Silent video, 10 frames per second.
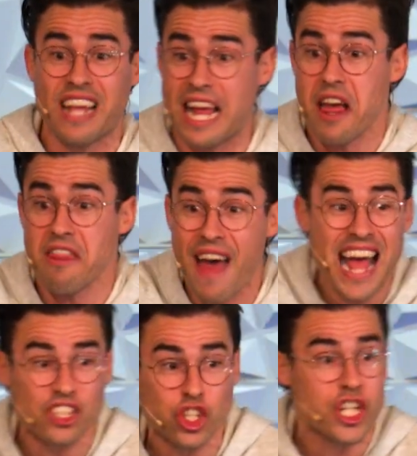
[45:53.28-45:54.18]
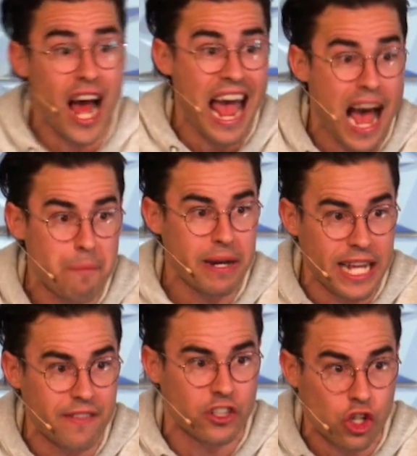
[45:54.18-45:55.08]
saying that should not happen
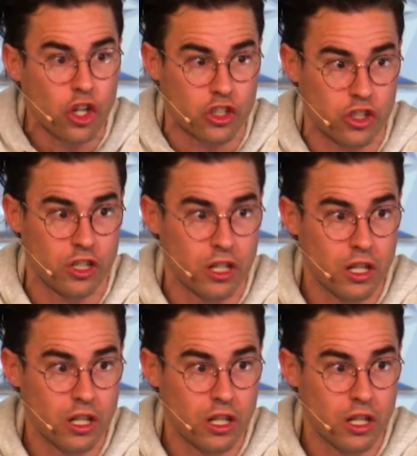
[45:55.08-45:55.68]
in the church.